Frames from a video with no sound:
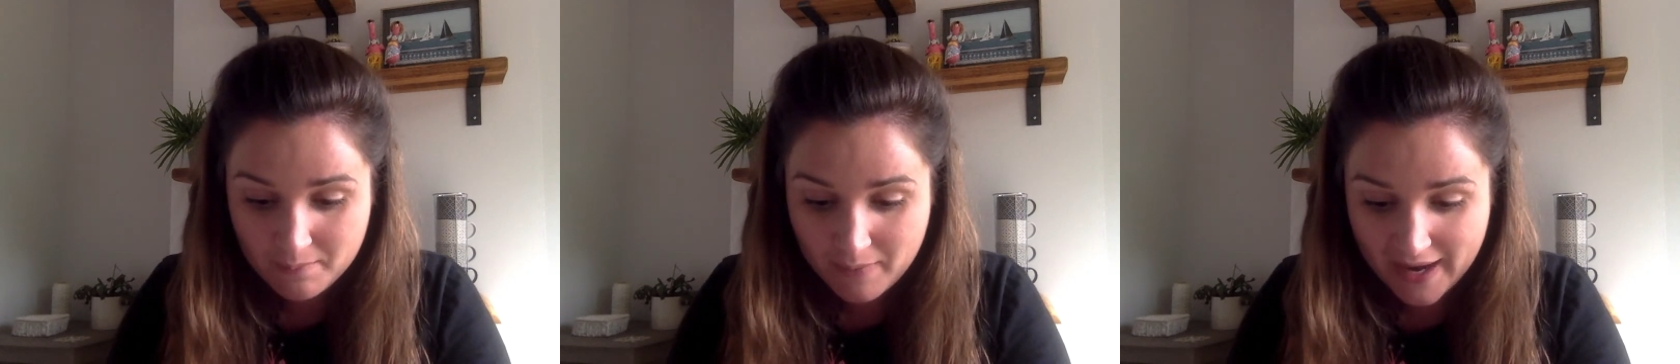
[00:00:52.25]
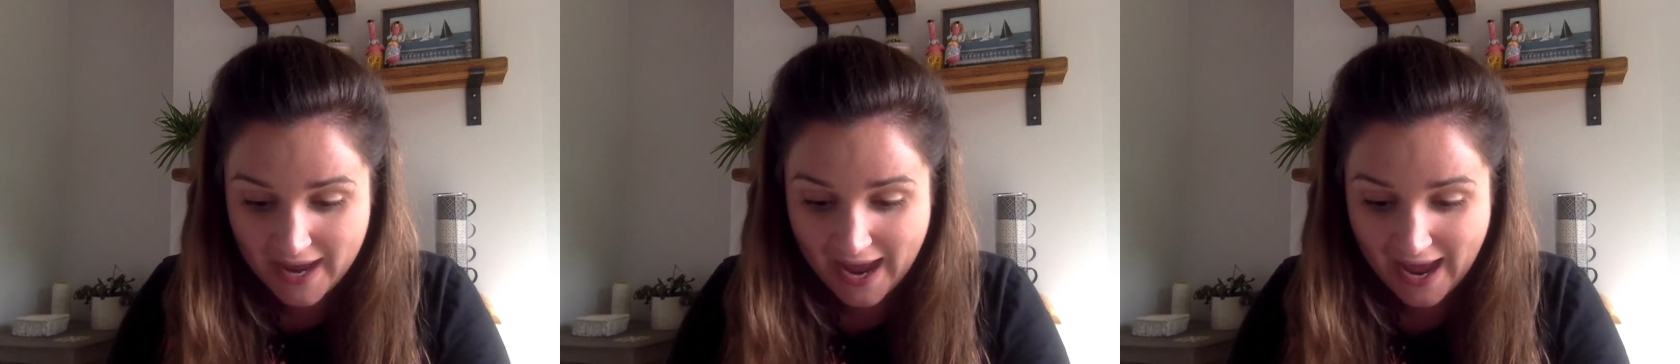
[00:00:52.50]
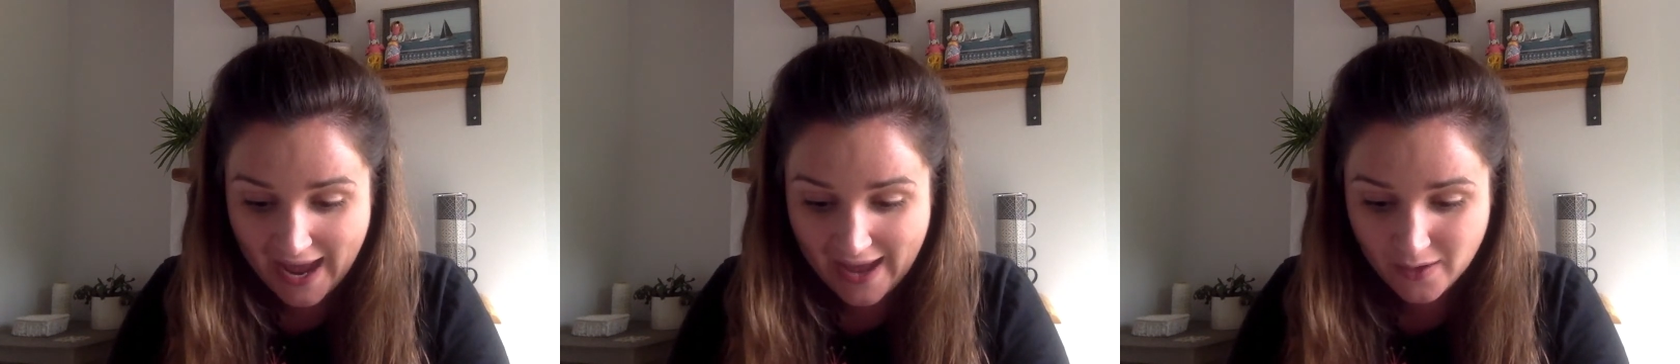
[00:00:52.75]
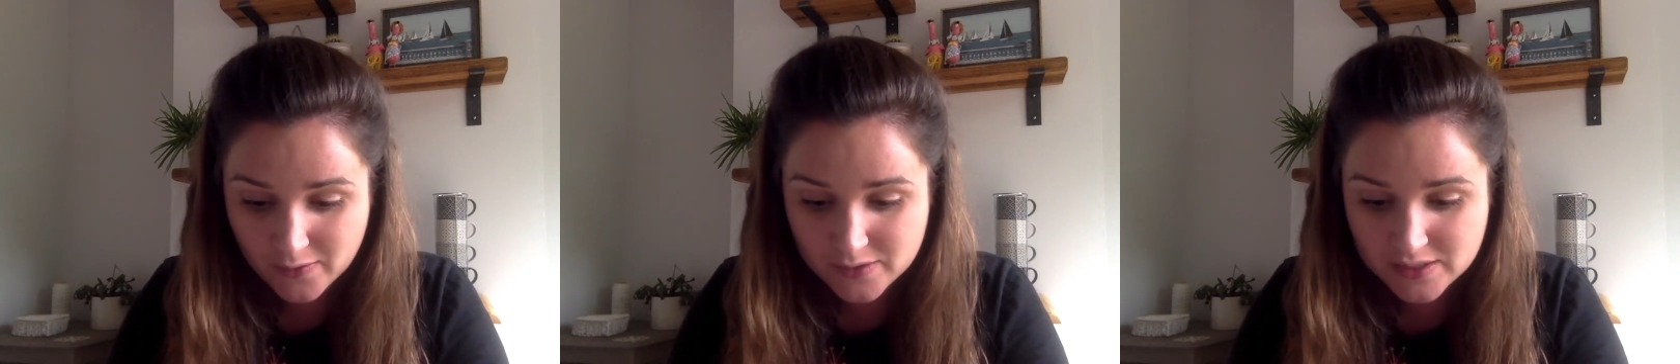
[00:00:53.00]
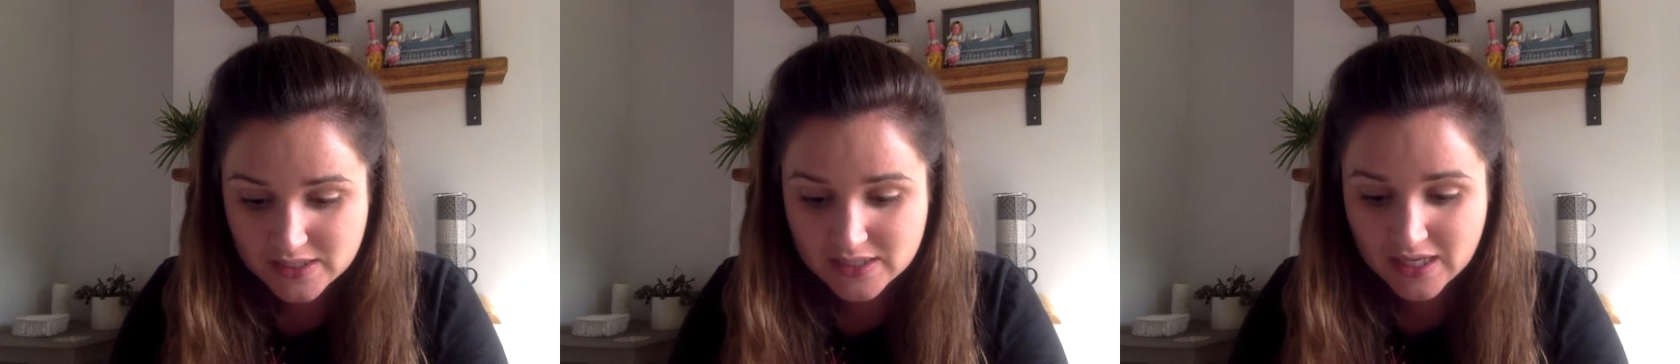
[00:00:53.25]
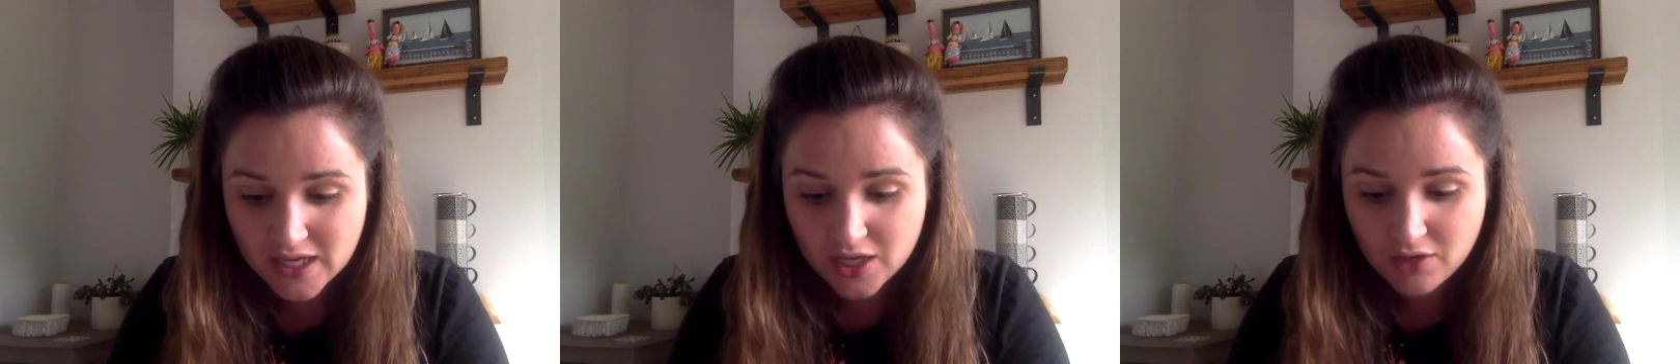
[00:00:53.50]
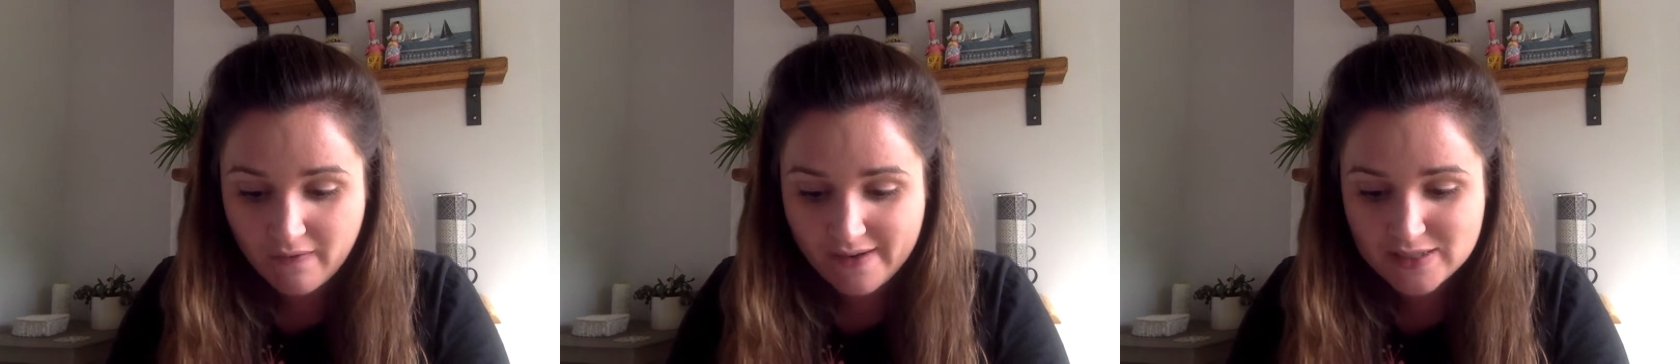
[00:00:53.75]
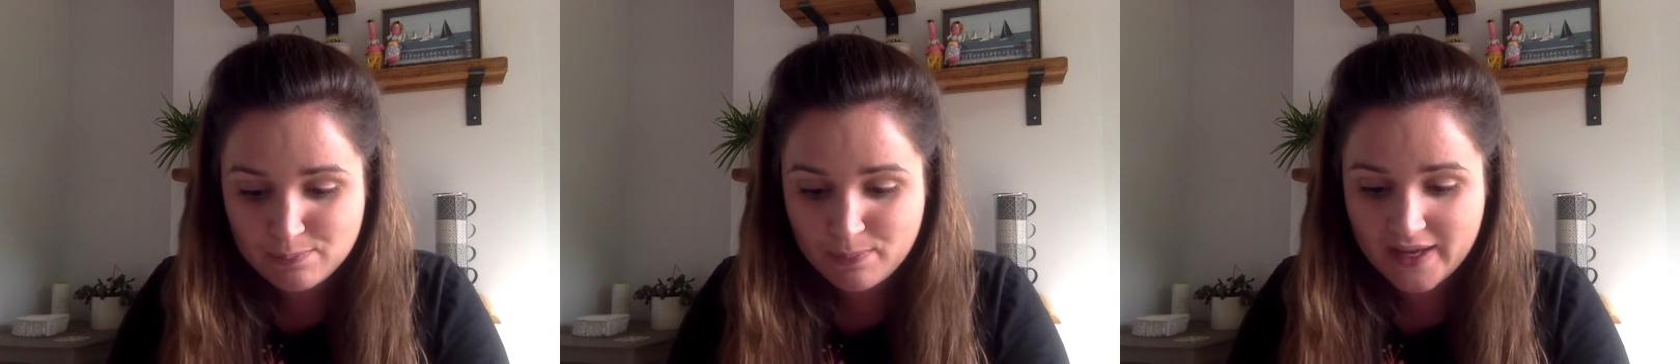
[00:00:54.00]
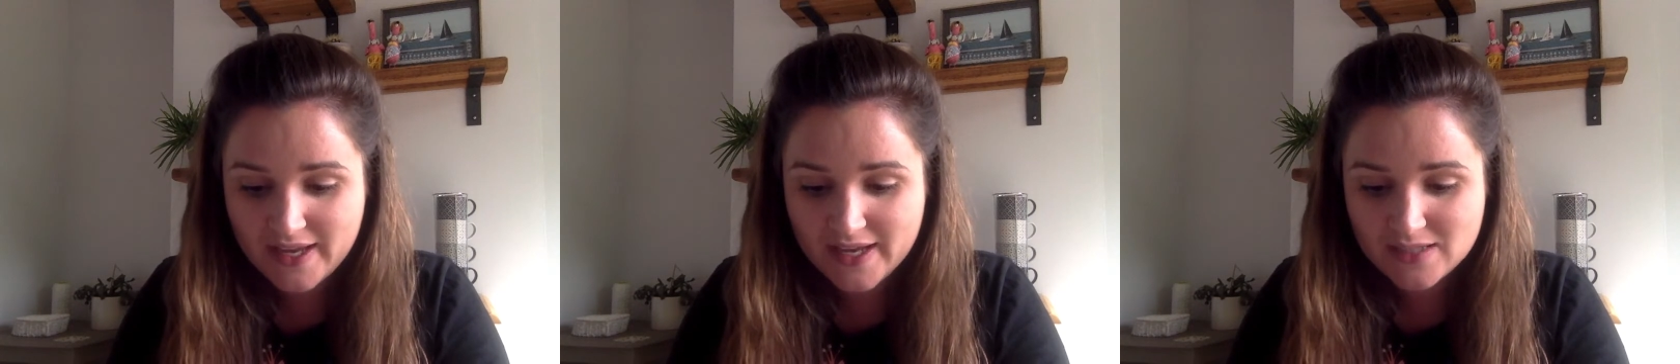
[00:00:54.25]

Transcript: "My house!" cries Bee